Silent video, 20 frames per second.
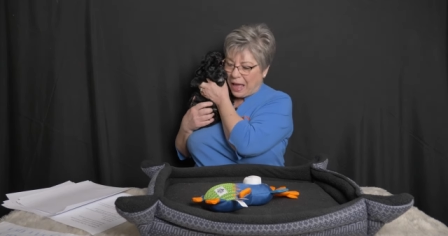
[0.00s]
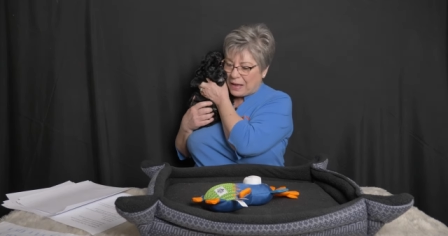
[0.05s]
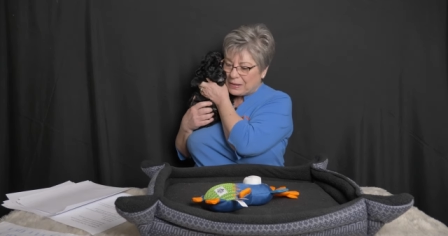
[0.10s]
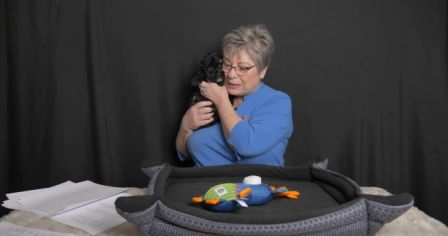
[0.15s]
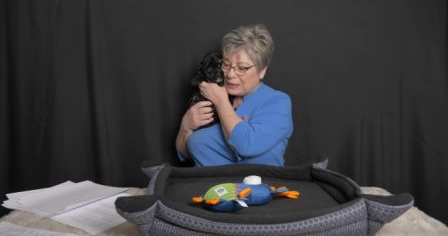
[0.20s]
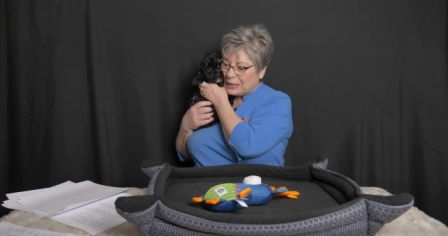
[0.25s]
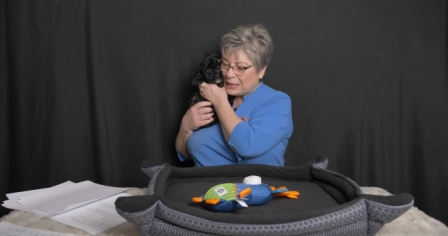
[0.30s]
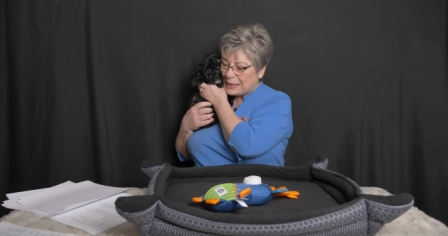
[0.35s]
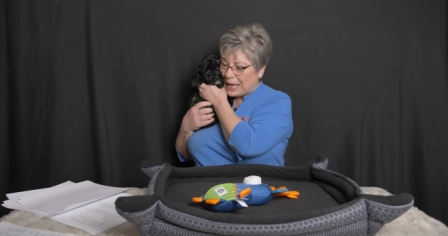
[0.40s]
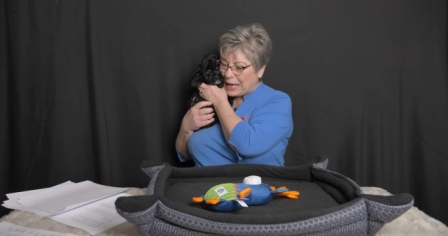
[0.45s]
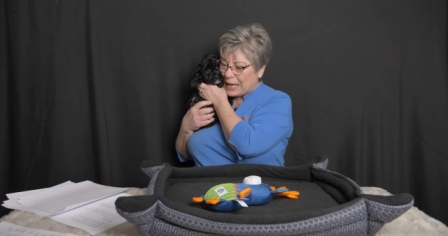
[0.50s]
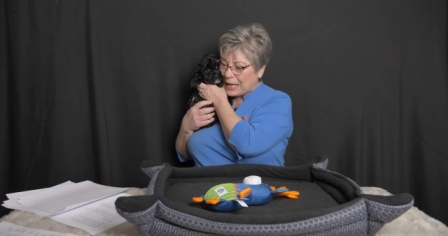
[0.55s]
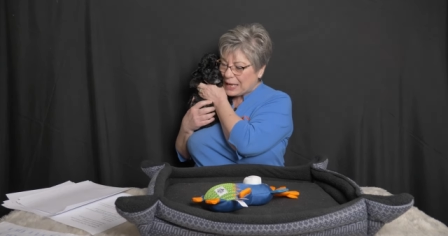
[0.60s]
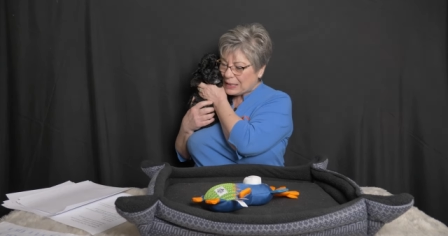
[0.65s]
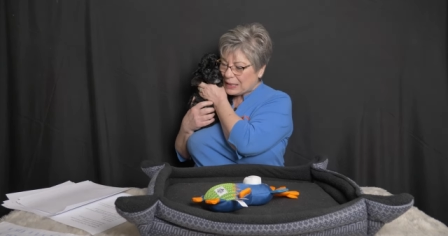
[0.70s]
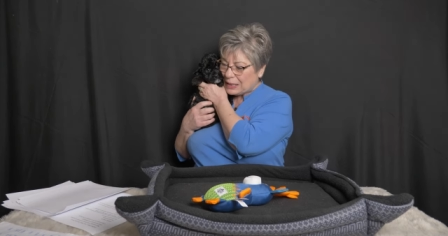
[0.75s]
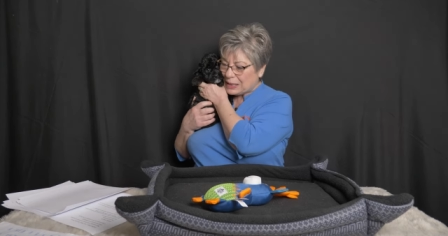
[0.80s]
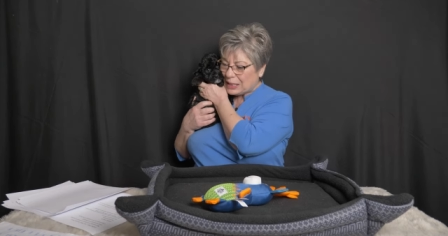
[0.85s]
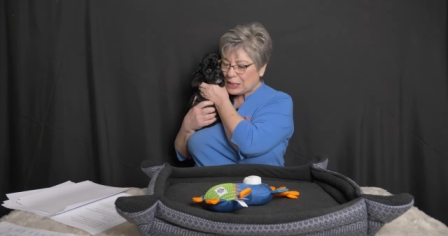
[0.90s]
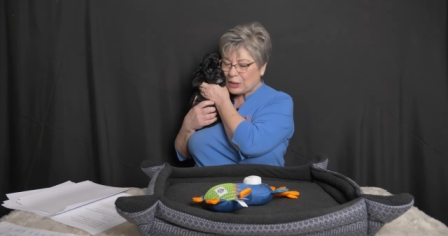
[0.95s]

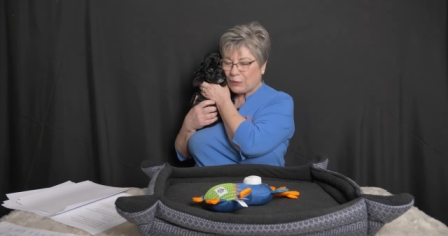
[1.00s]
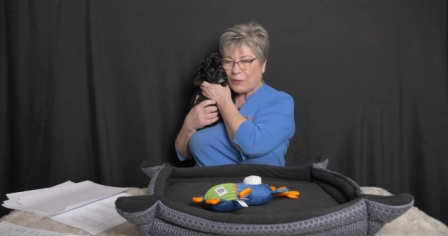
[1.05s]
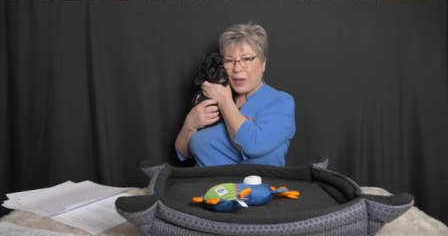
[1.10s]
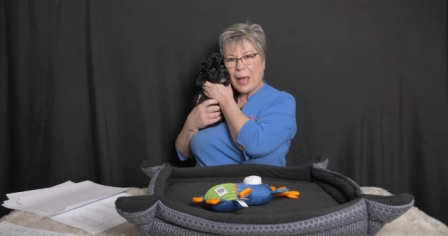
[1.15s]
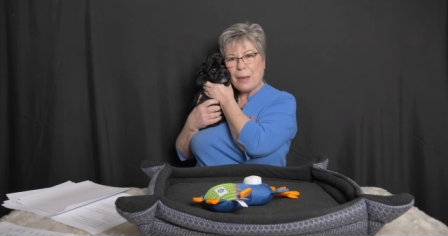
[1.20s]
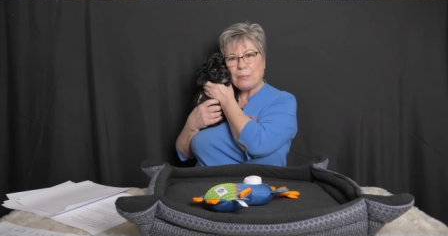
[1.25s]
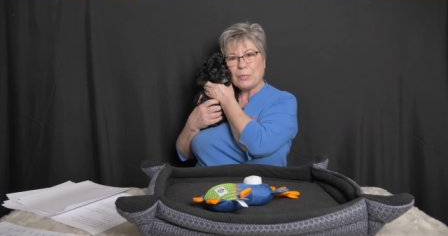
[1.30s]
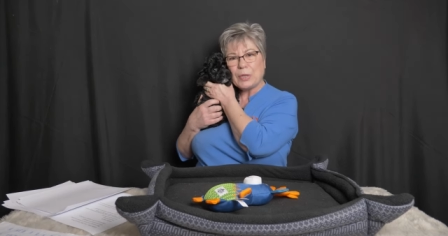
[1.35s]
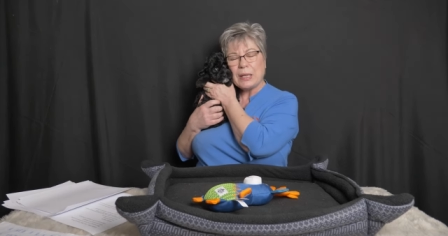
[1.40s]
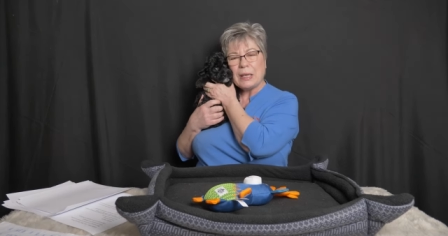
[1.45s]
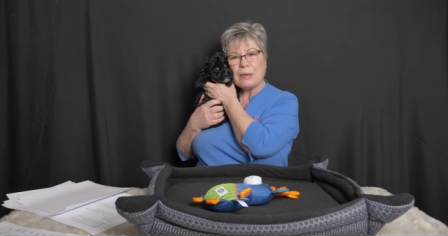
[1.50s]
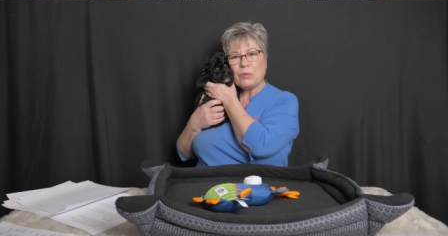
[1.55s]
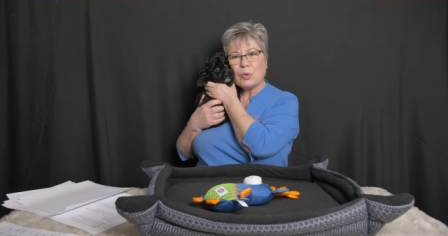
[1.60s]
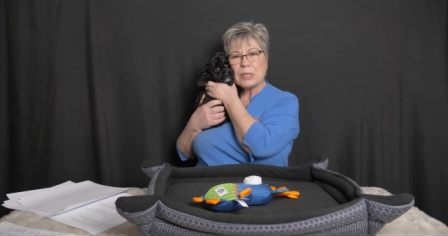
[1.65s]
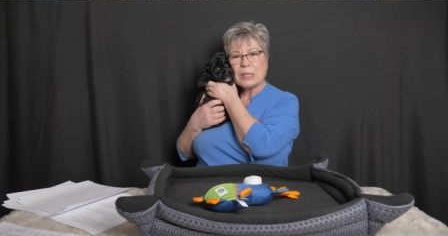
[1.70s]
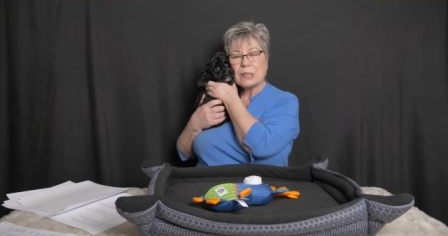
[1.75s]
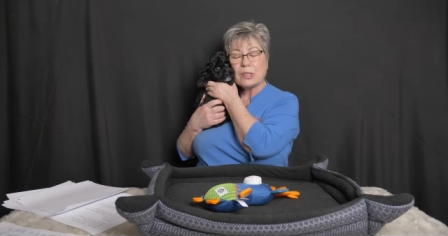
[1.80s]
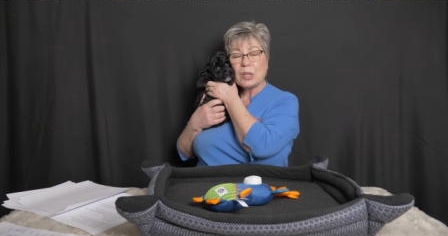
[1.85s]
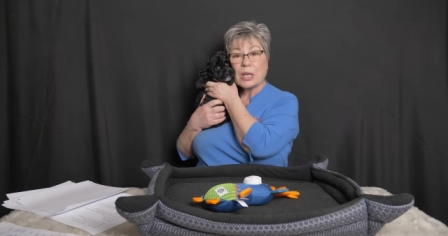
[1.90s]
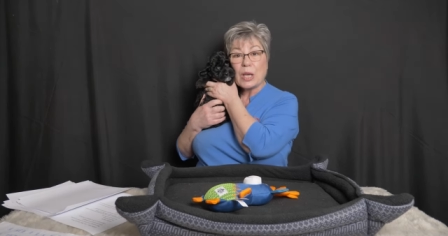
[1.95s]
they, this family
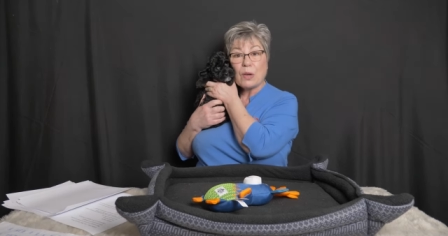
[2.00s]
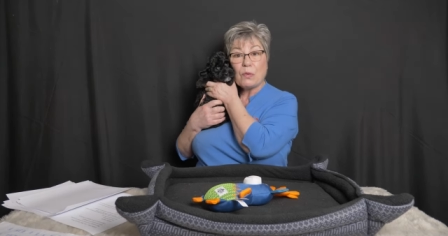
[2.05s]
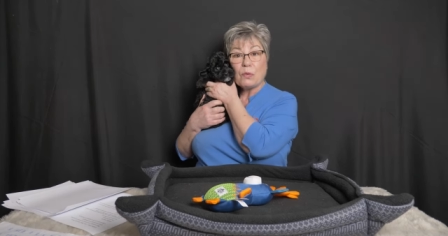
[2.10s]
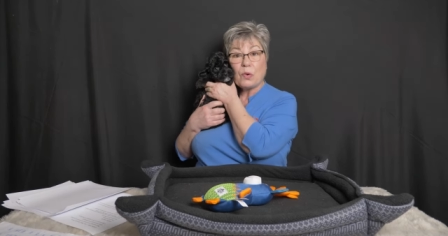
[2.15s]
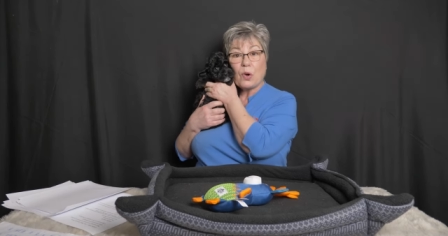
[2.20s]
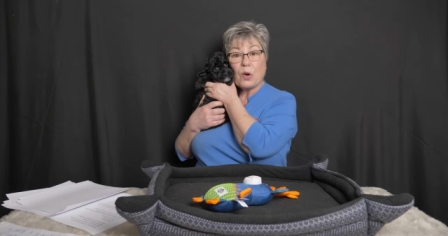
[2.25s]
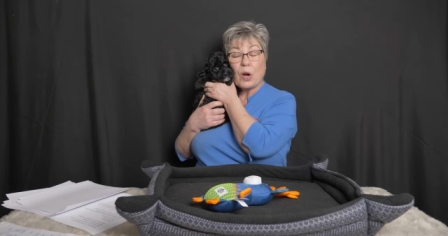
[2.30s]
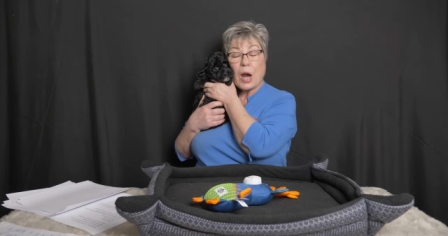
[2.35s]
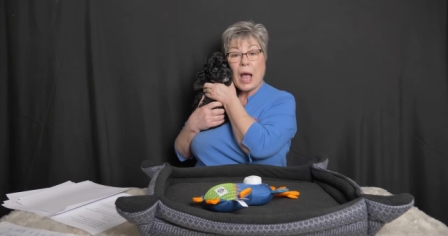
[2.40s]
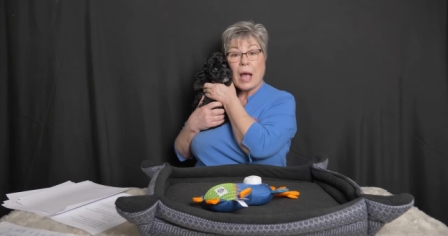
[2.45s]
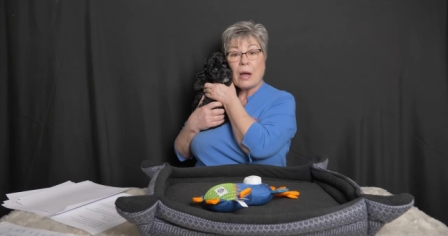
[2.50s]
was looking for